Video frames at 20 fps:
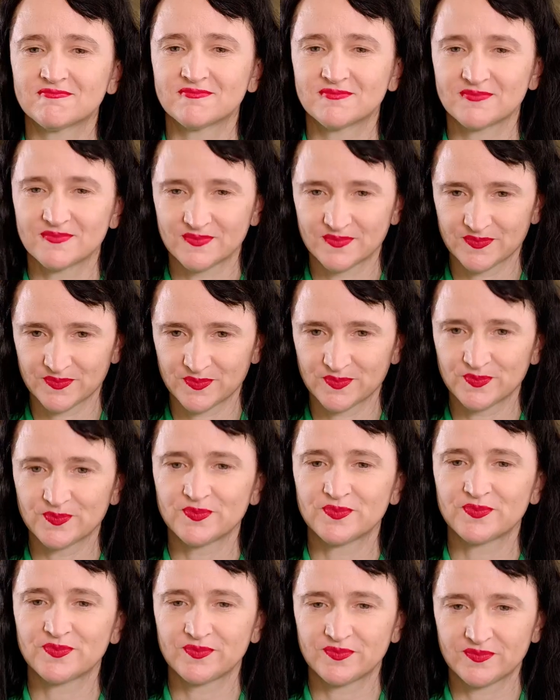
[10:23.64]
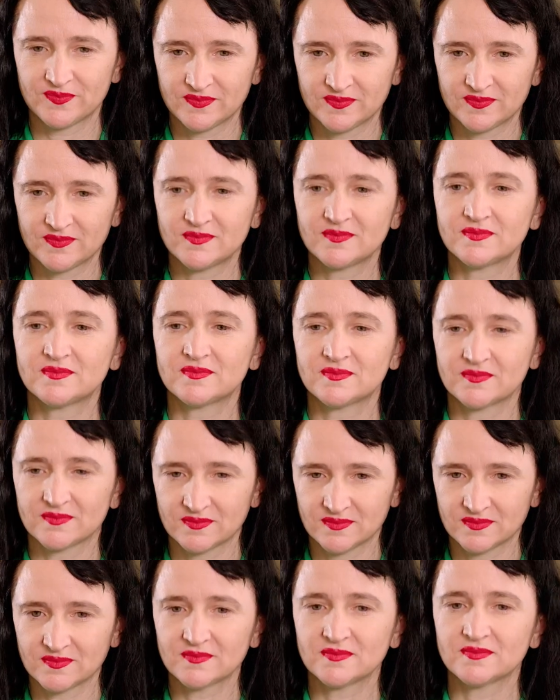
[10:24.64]
may work together with a drug
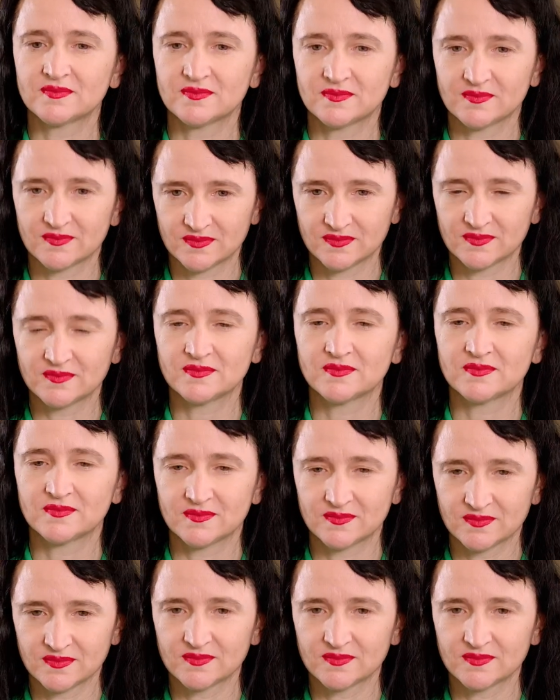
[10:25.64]
or other treatments